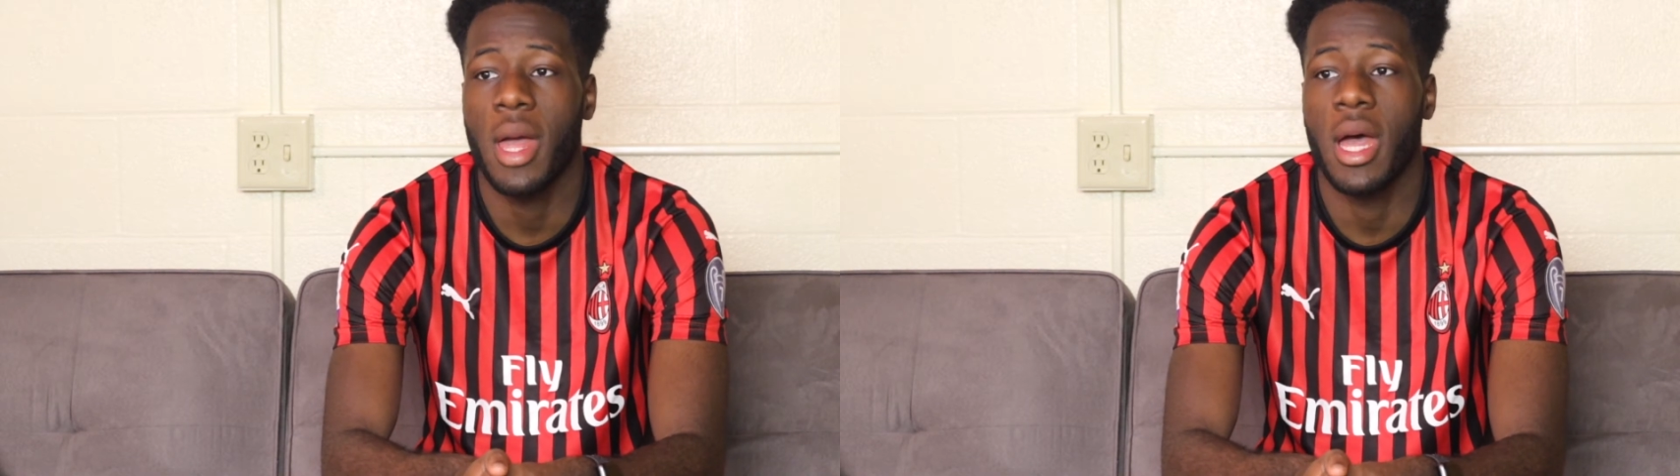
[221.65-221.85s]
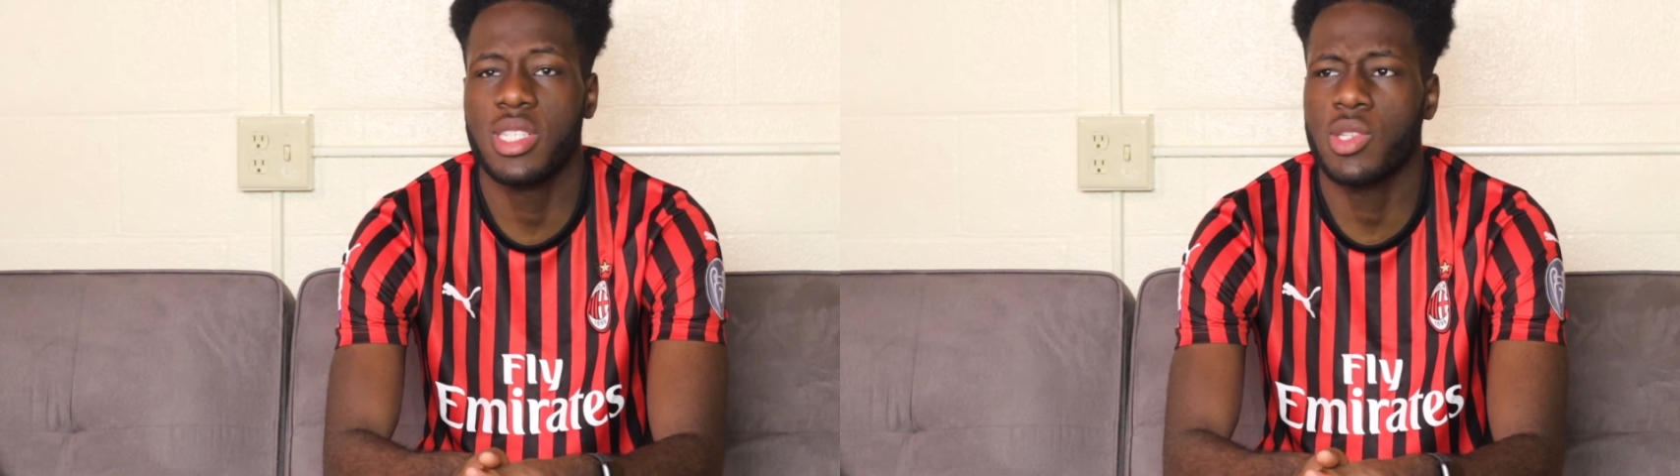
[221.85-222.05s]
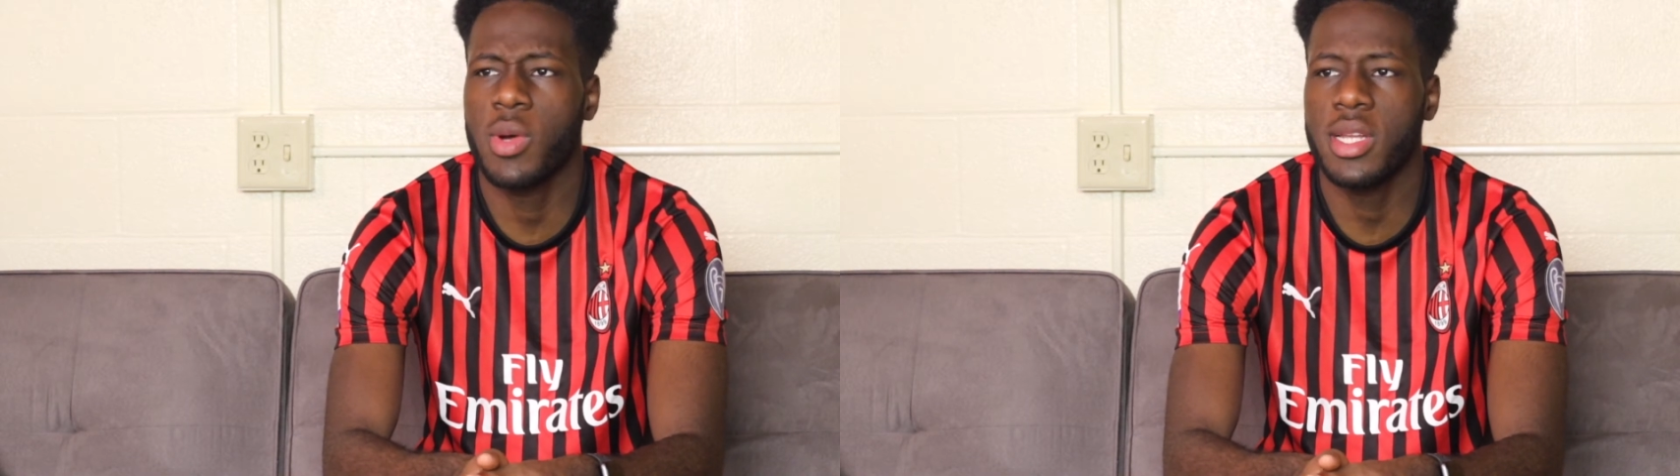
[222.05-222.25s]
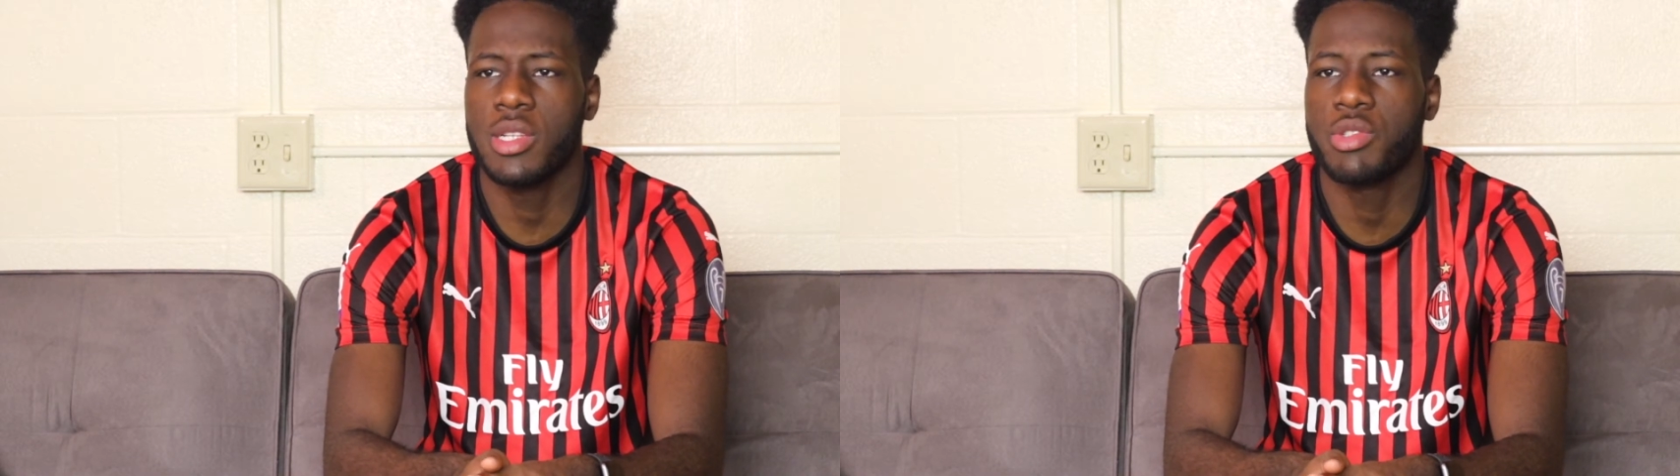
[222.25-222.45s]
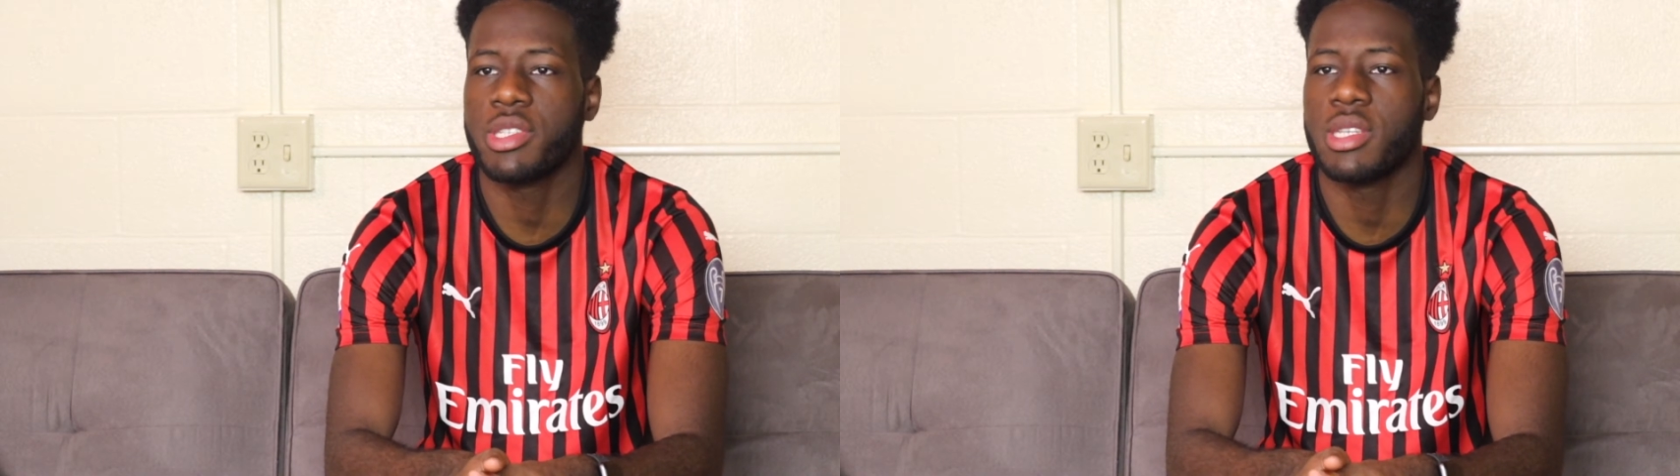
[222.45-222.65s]
which is quite
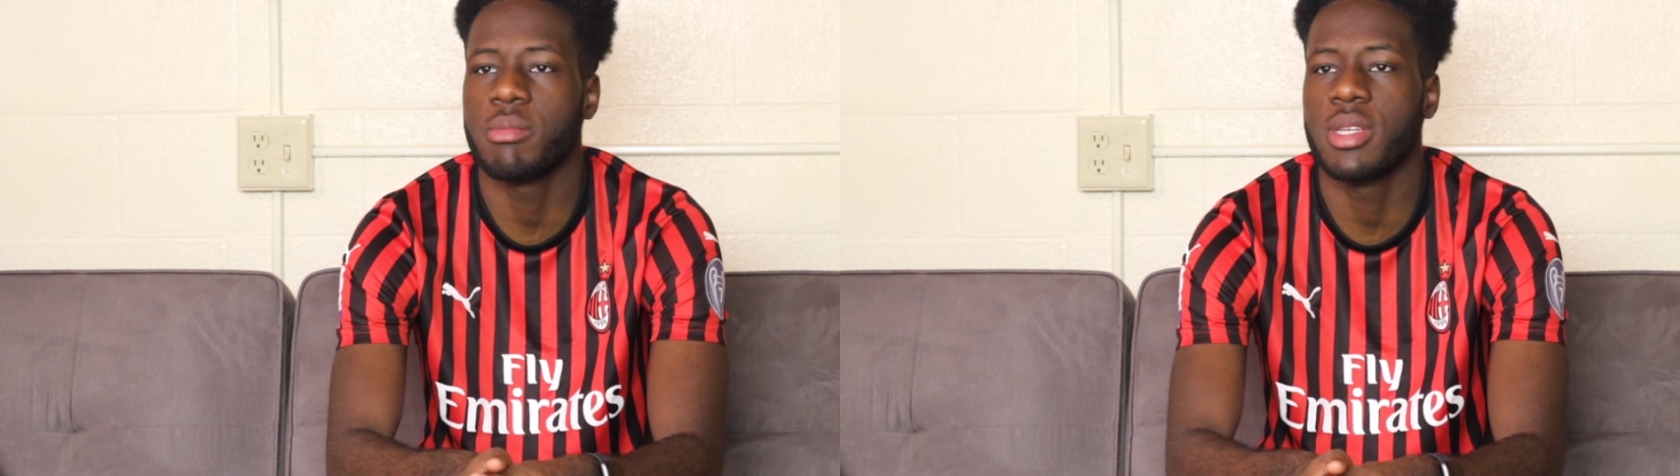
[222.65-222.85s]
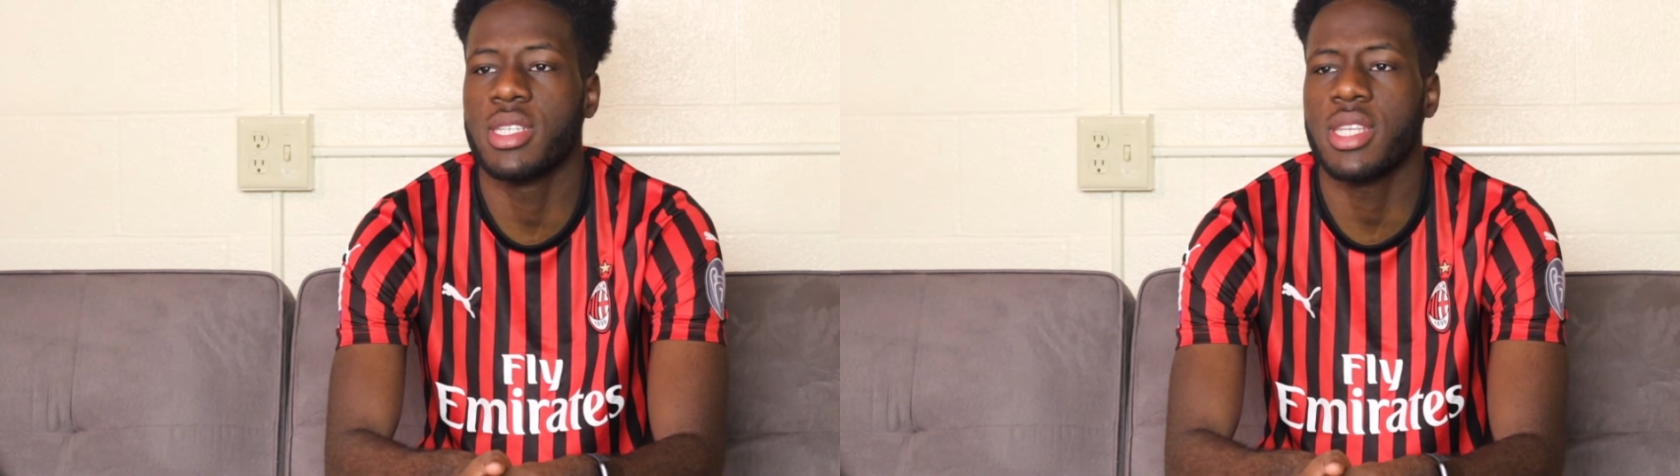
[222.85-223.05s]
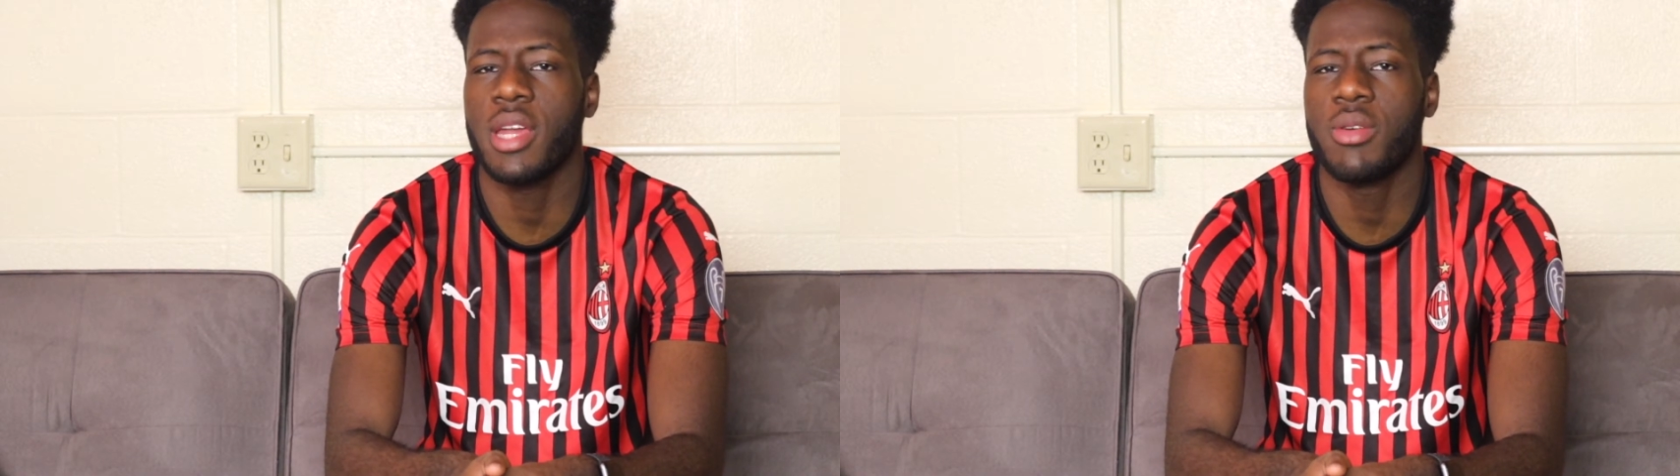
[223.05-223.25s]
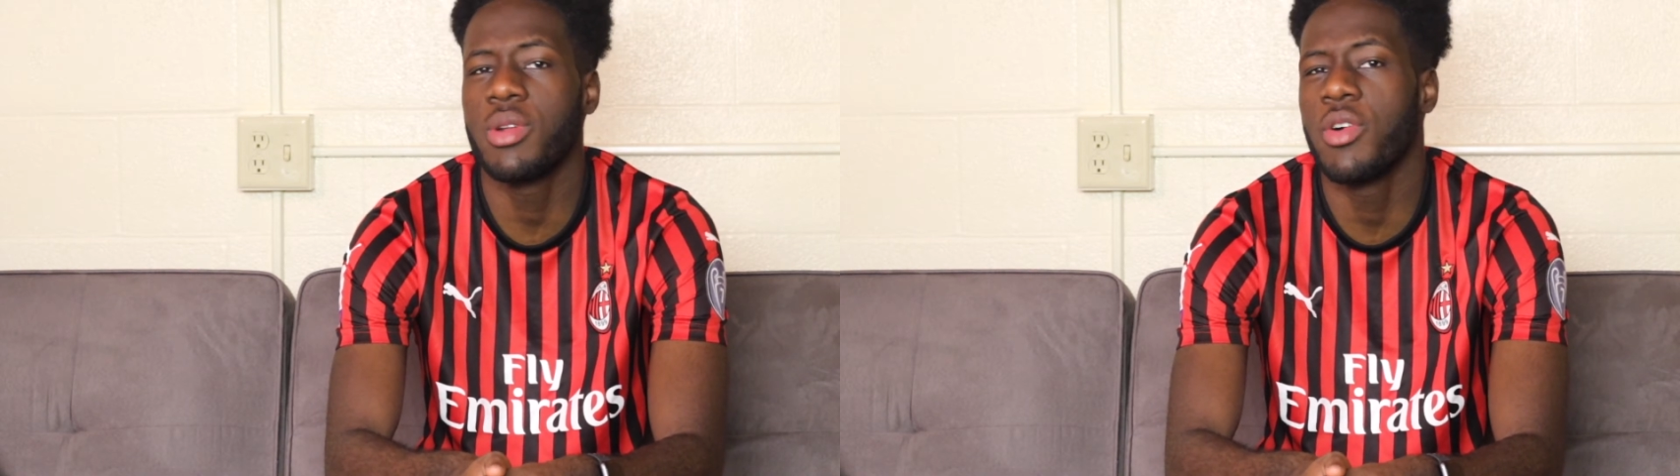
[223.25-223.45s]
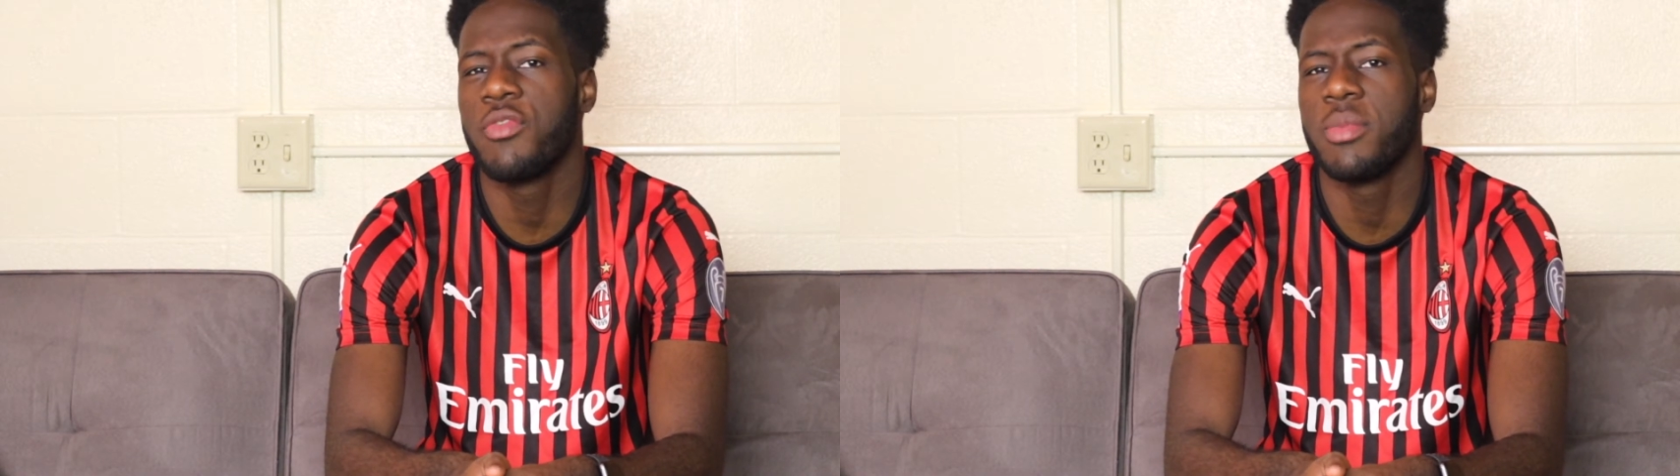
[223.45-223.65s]
interesting because I don't know if